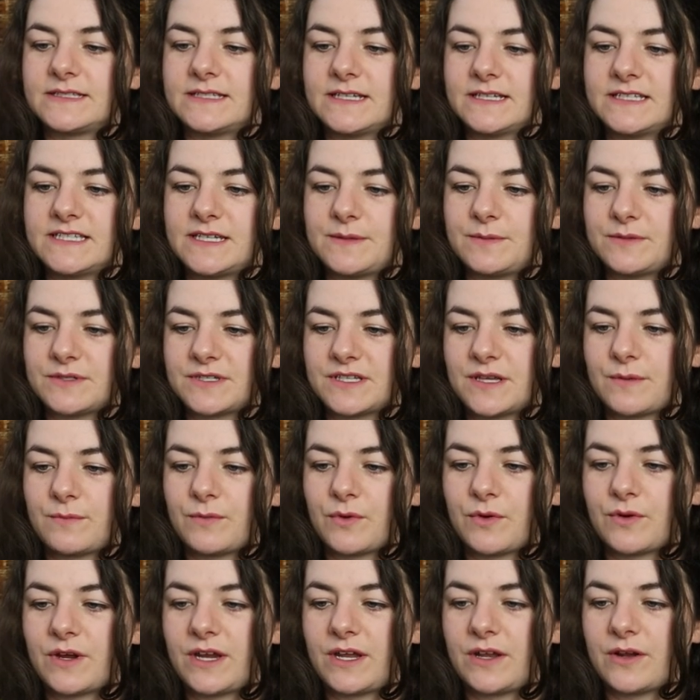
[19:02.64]
60%
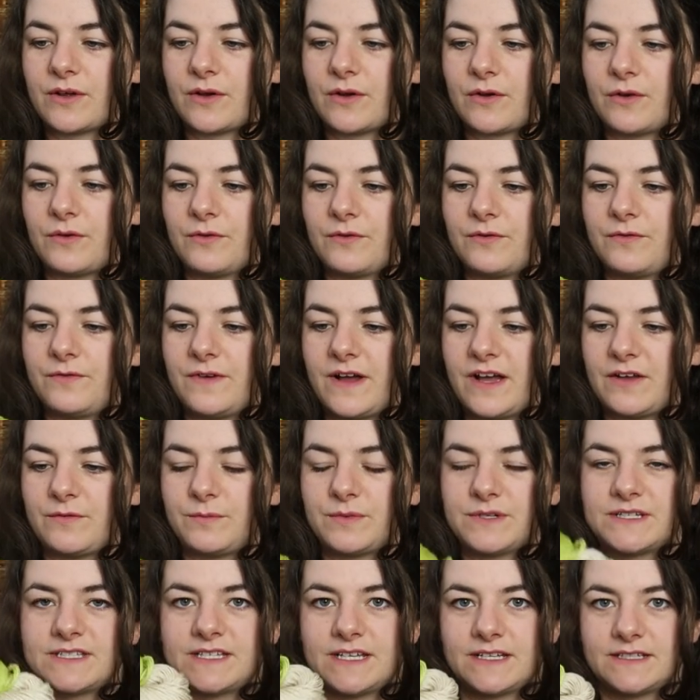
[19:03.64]
merino,
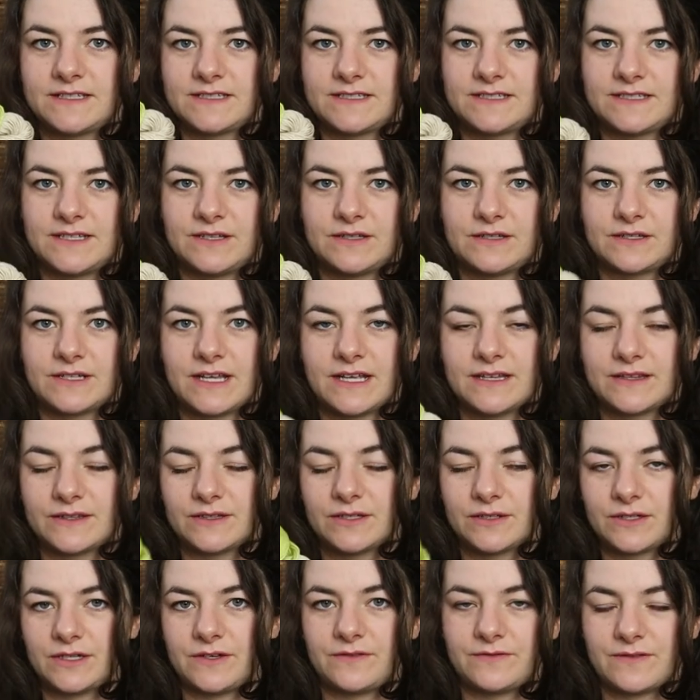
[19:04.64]
5% silk, and
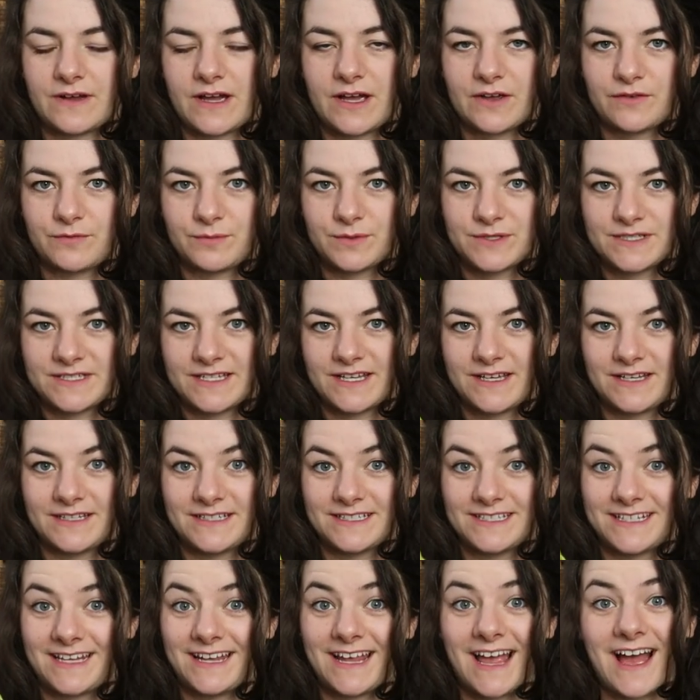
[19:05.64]

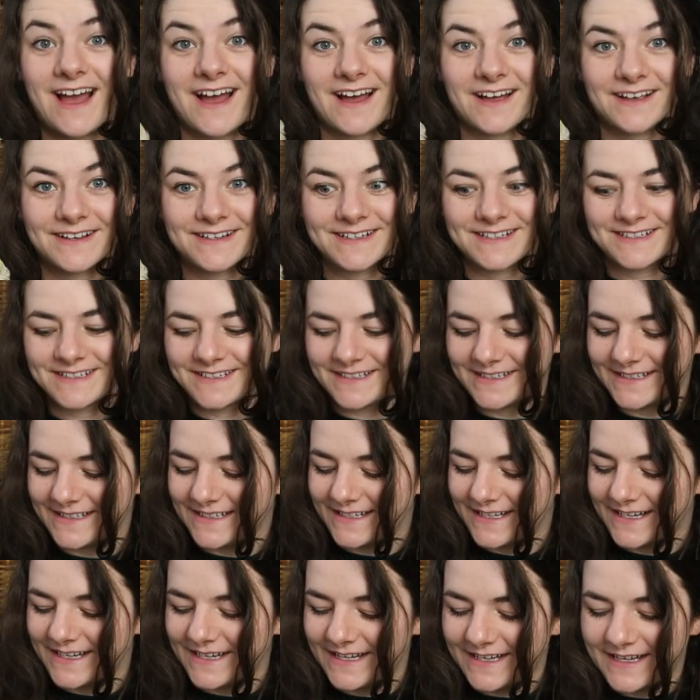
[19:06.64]
35% yak.
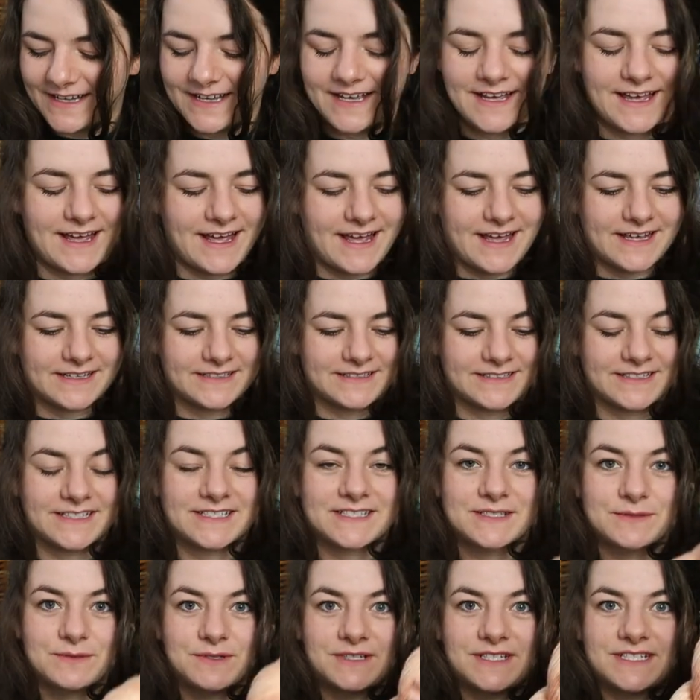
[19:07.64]
And
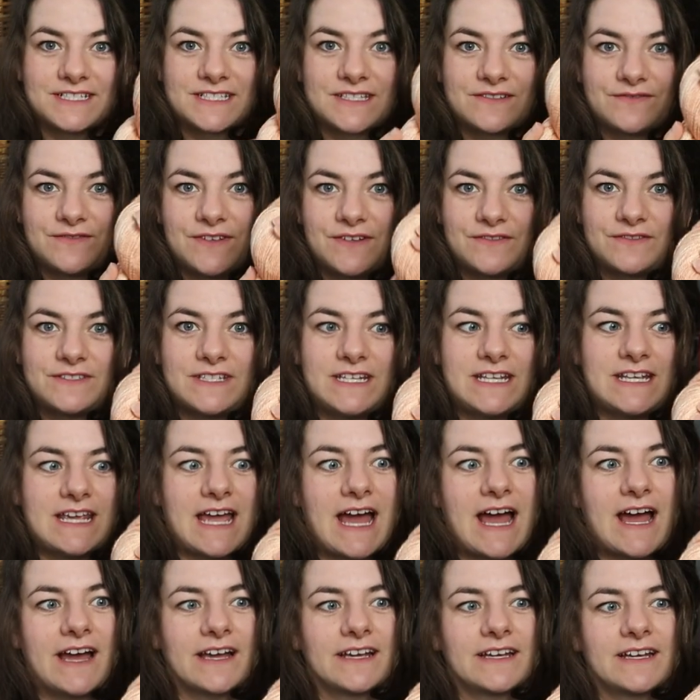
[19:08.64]
this one is 50
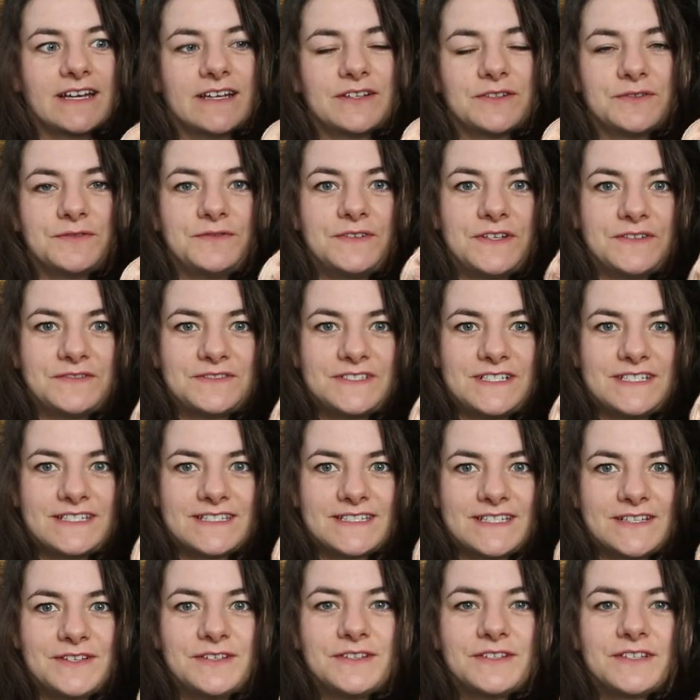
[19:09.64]
yak and 50
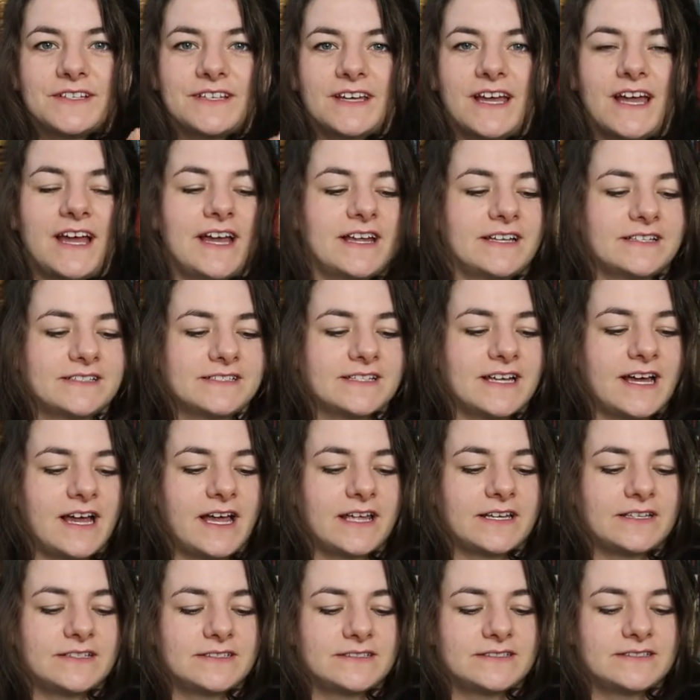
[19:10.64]
silk. And
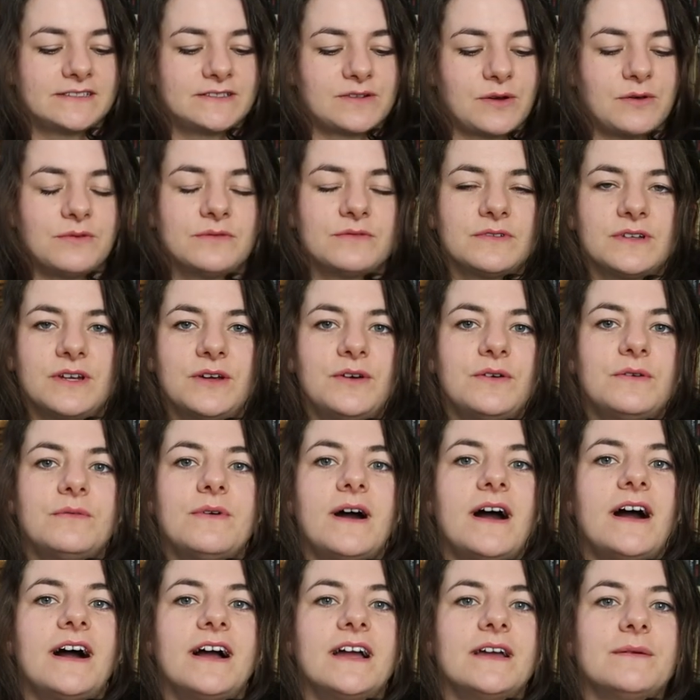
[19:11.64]
I don't know
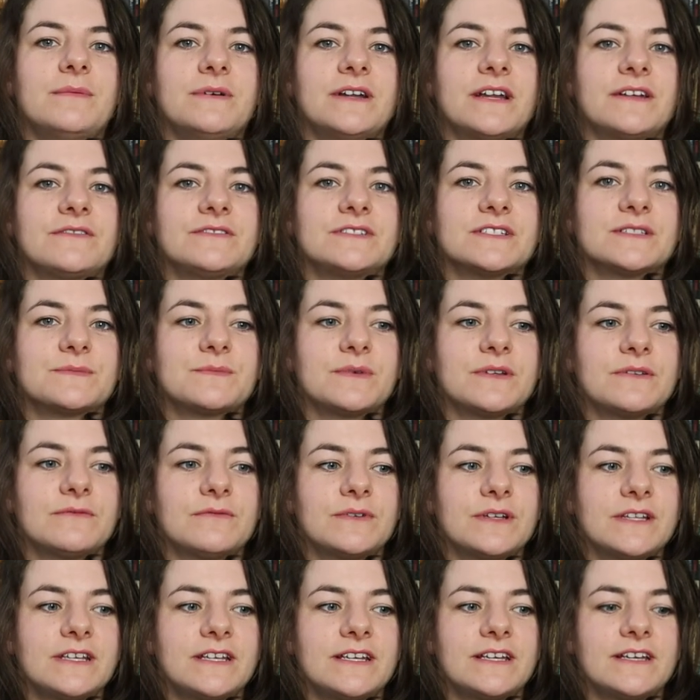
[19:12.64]
why, but I've just
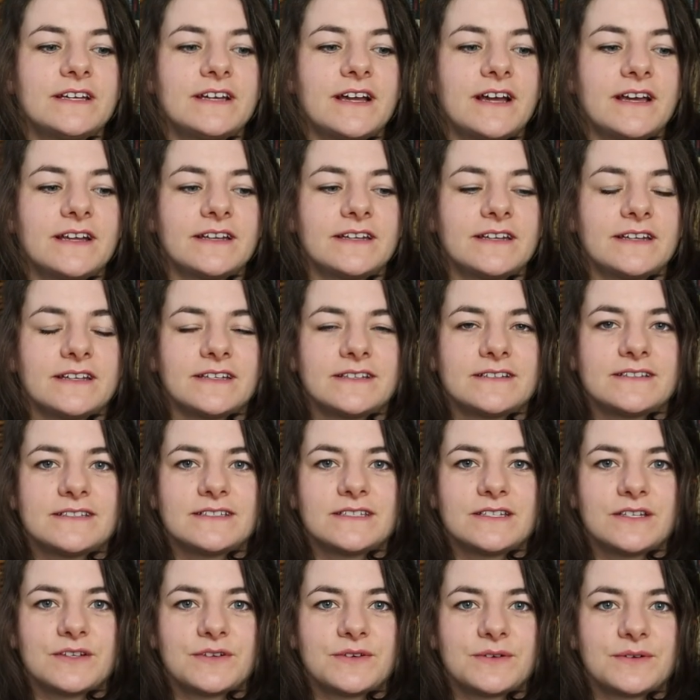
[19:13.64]
been really kind of
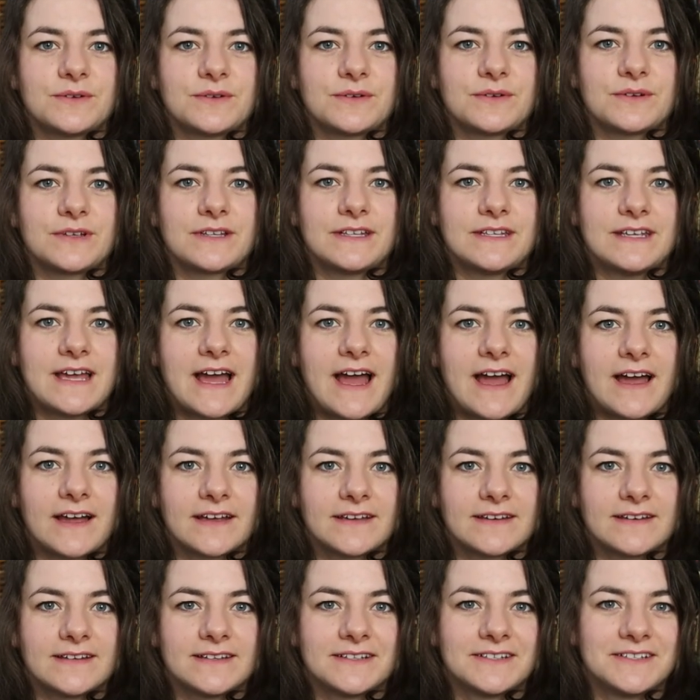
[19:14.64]
into
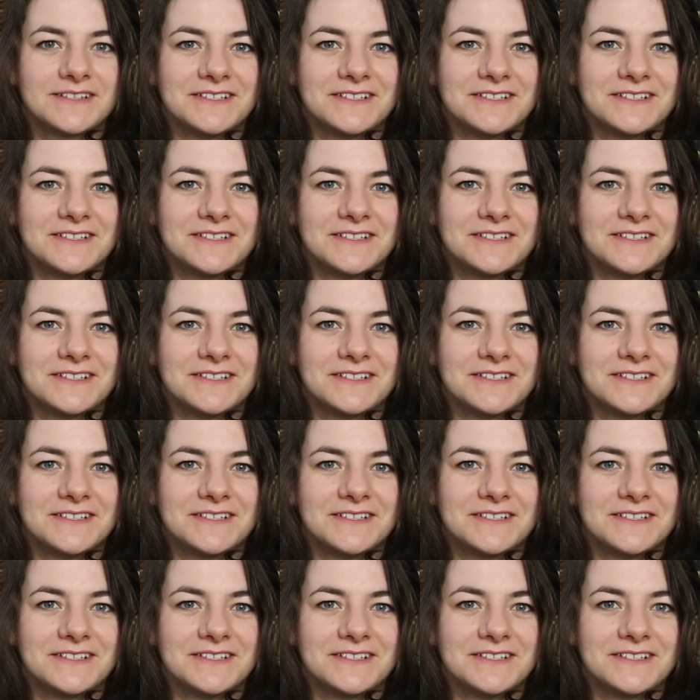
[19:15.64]
yak